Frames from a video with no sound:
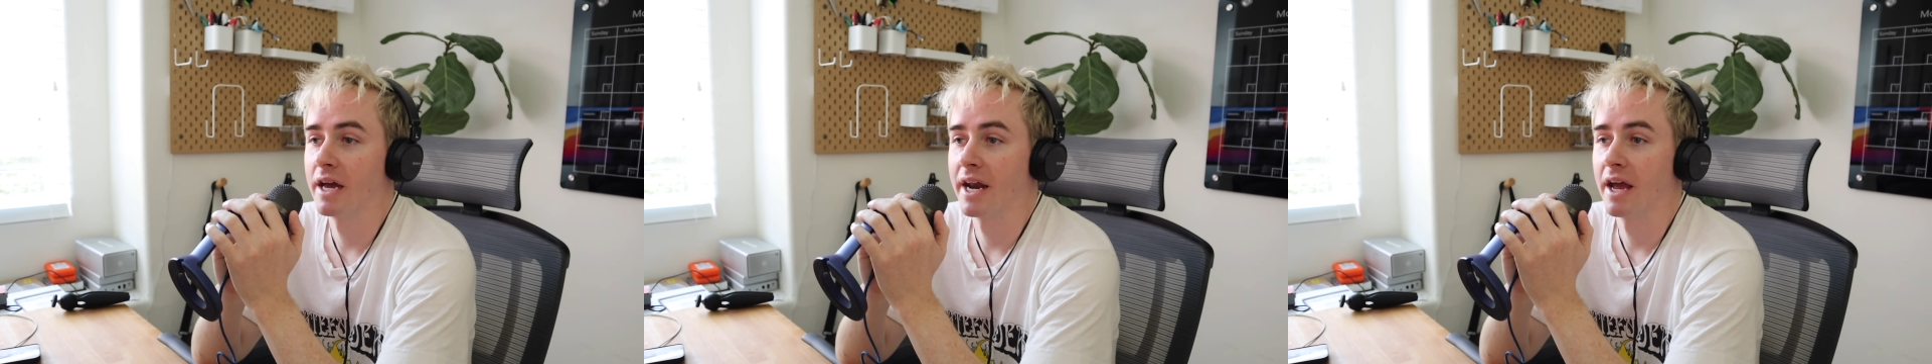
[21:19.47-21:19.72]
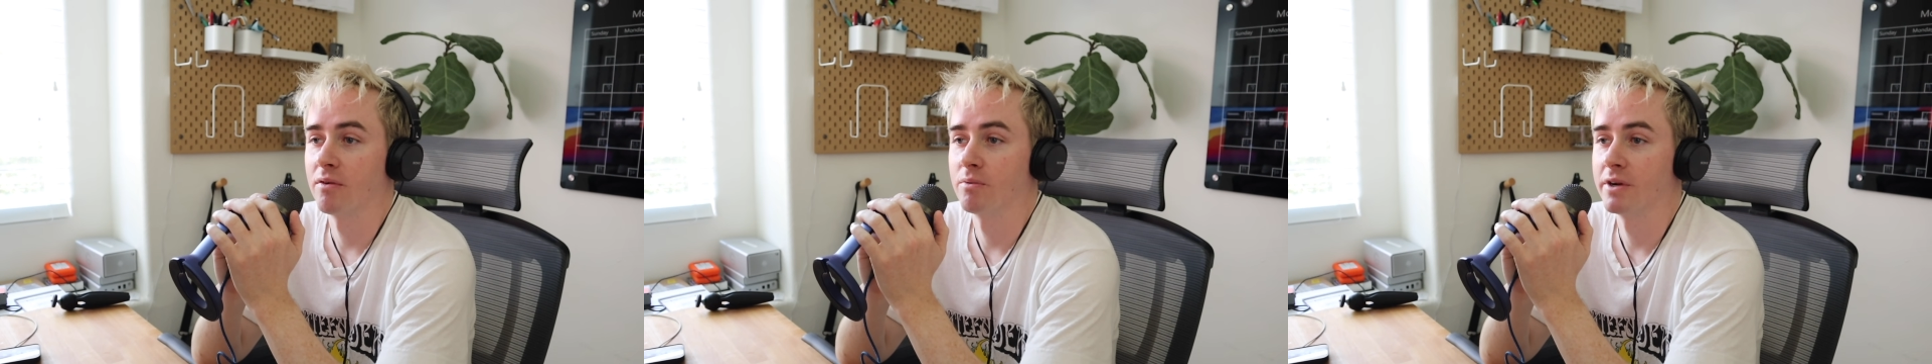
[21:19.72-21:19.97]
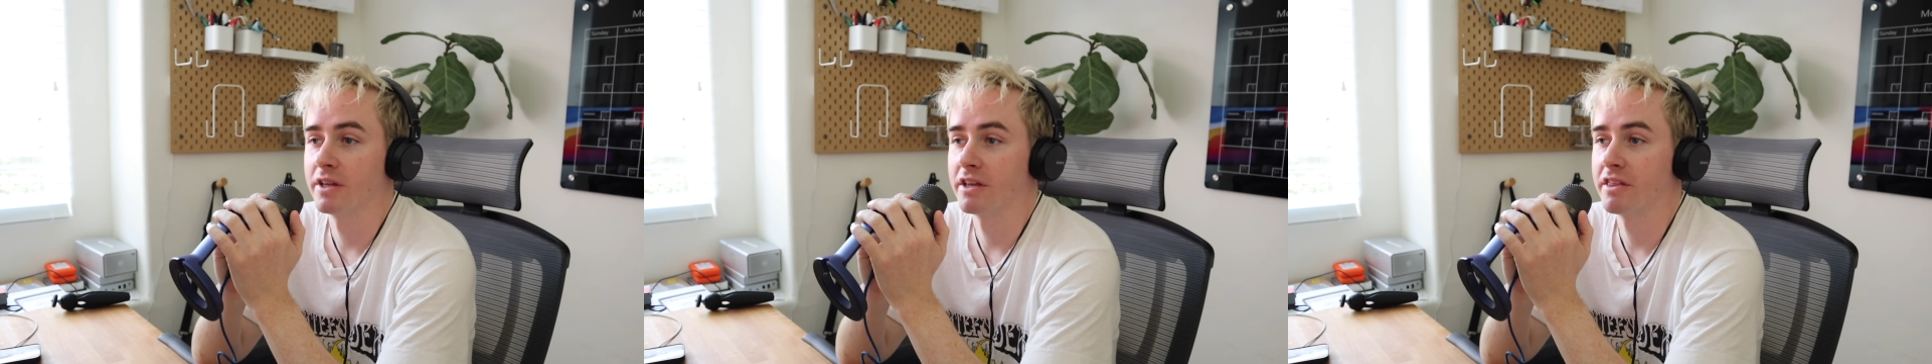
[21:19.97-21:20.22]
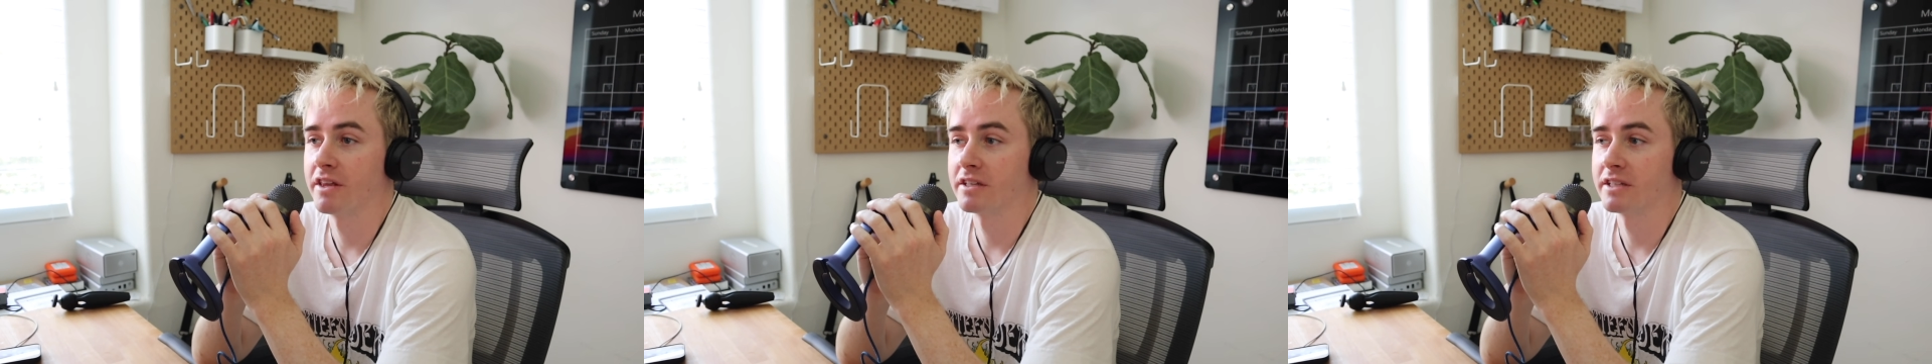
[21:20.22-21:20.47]
And I really
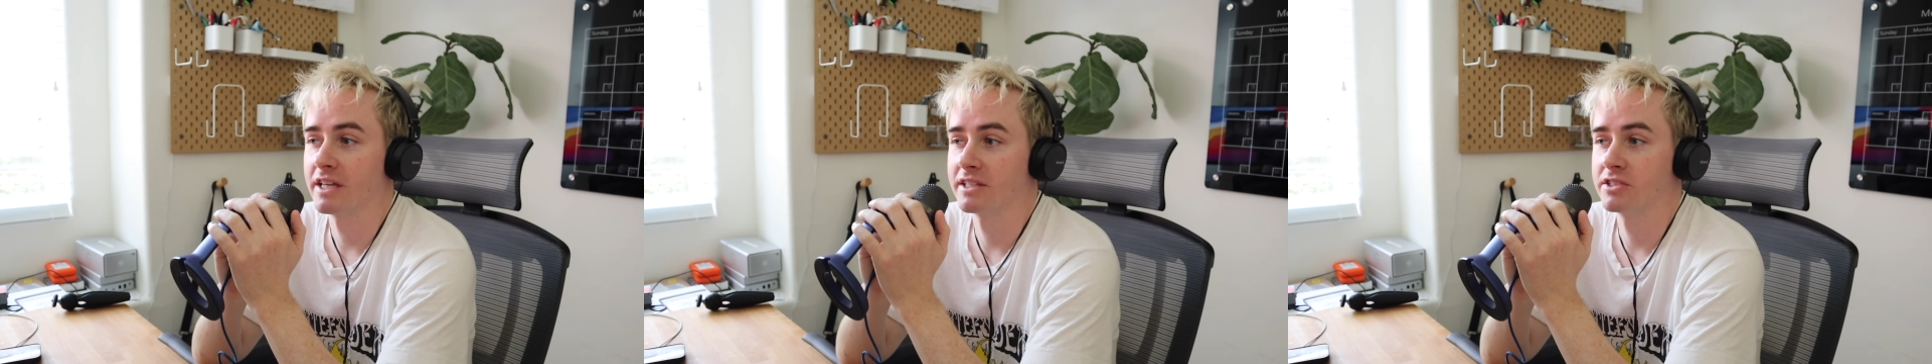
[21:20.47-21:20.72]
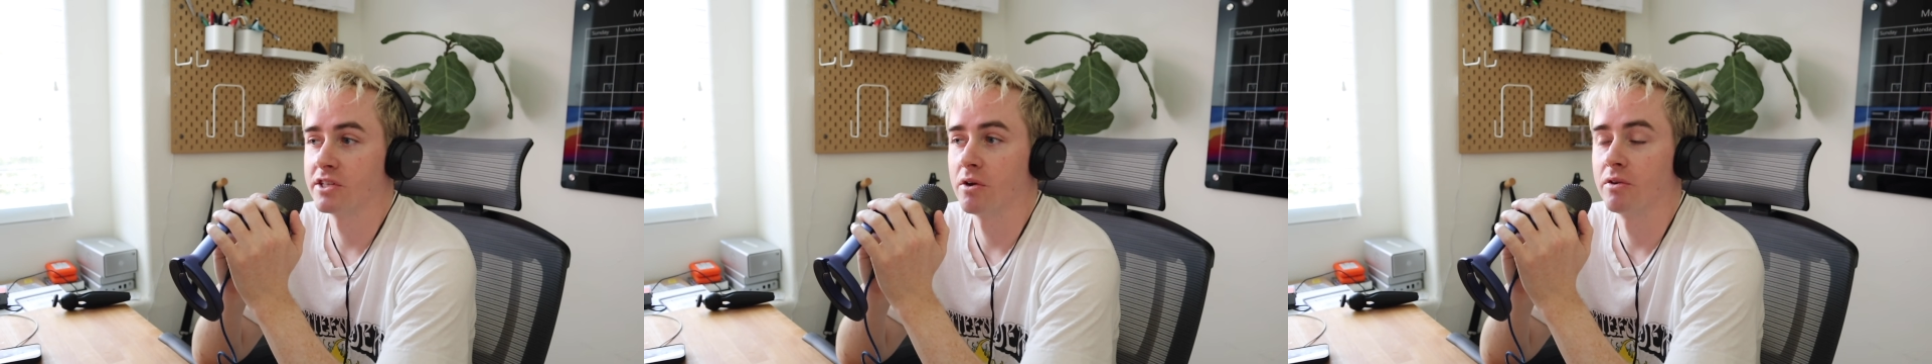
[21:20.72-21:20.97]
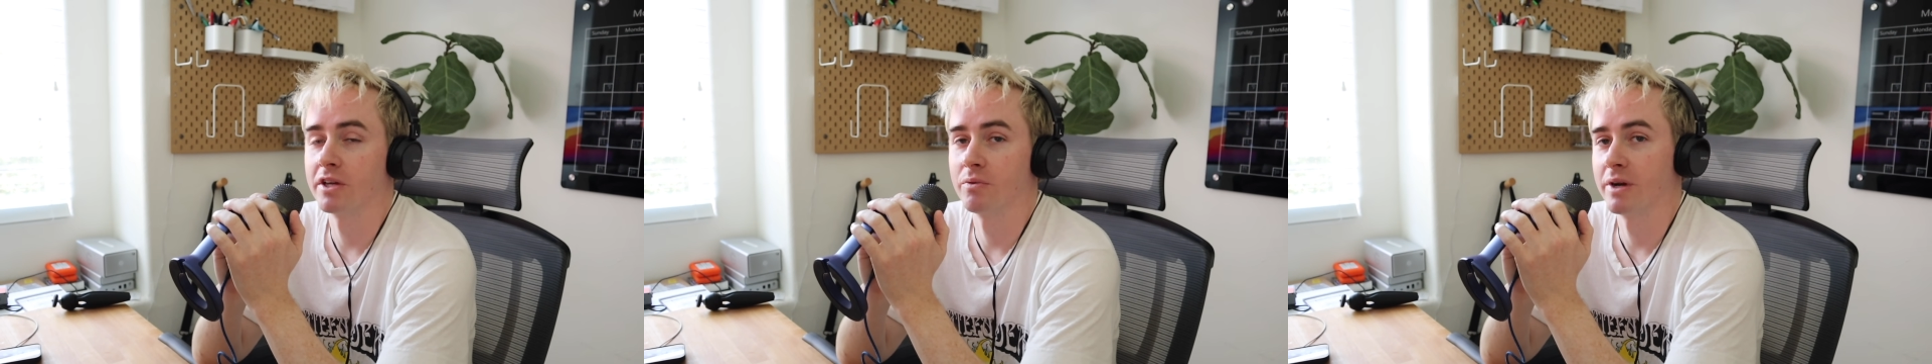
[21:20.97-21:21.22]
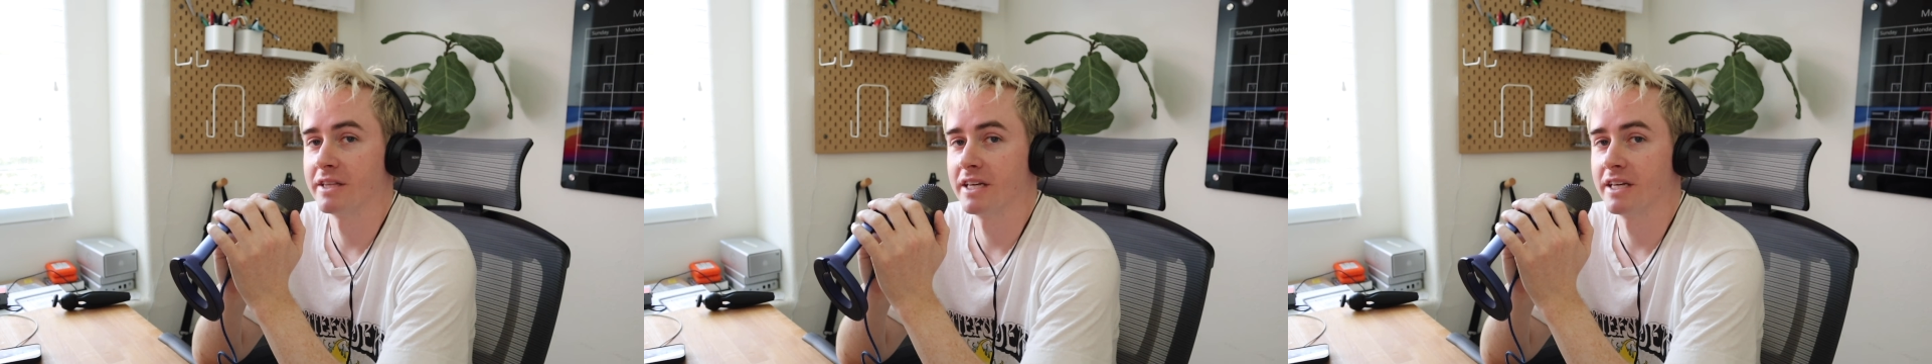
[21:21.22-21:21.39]
think that that's the only way